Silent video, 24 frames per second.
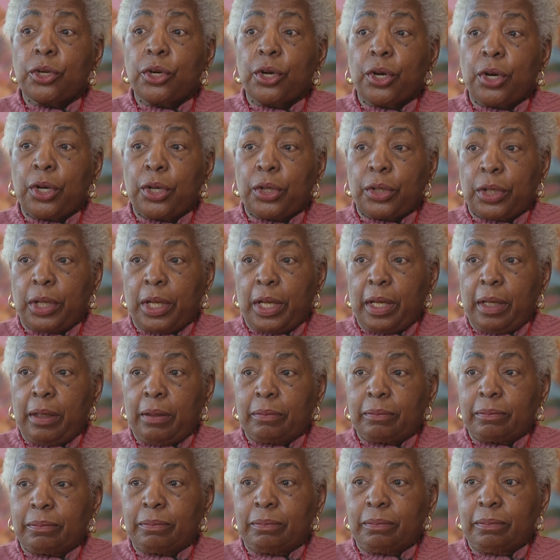your guard
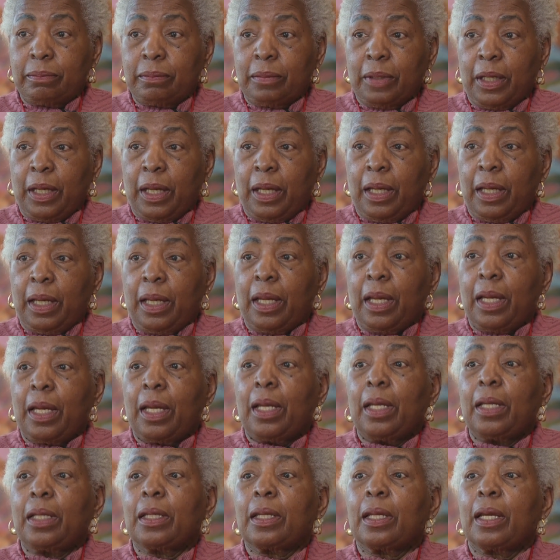down.
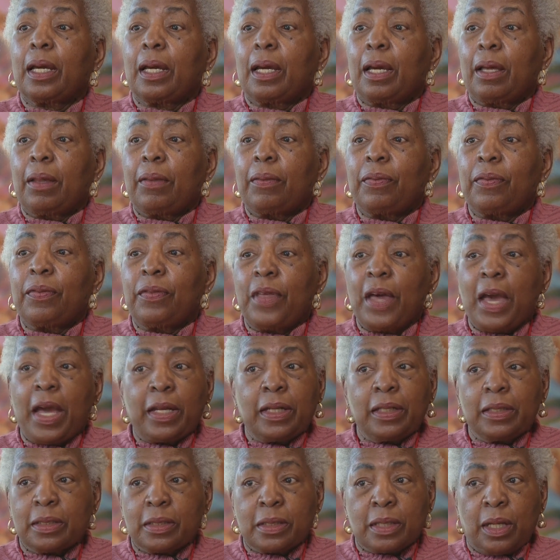And that
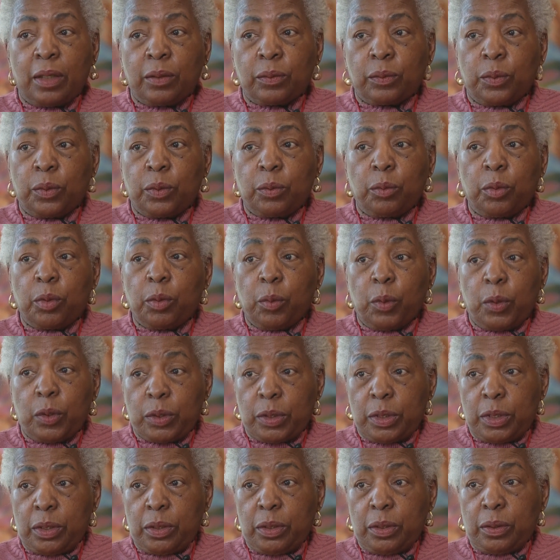is not what we want
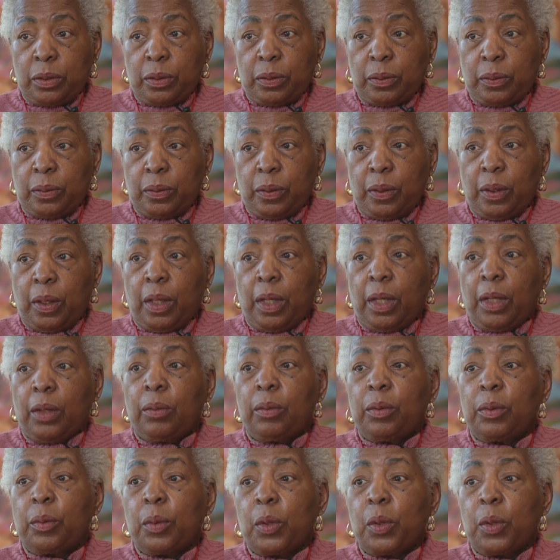to do. We